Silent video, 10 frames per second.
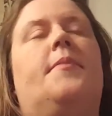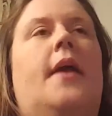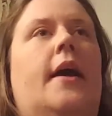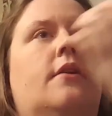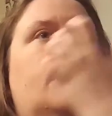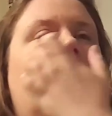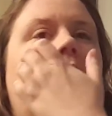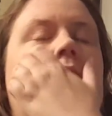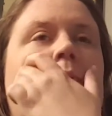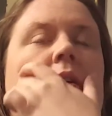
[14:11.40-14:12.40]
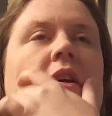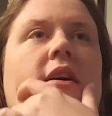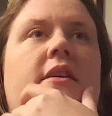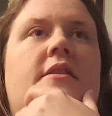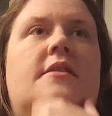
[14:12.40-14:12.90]
don't know if it's
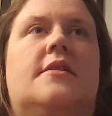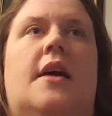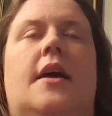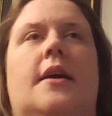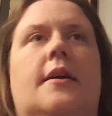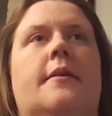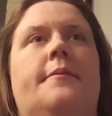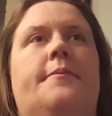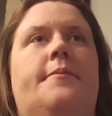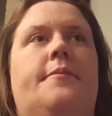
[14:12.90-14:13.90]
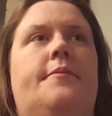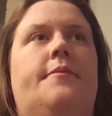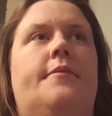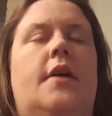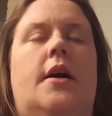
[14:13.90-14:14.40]
because, like,
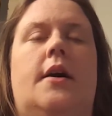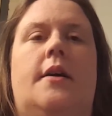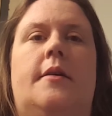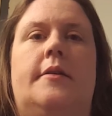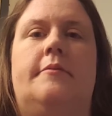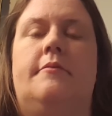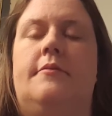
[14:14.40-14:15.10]
I'm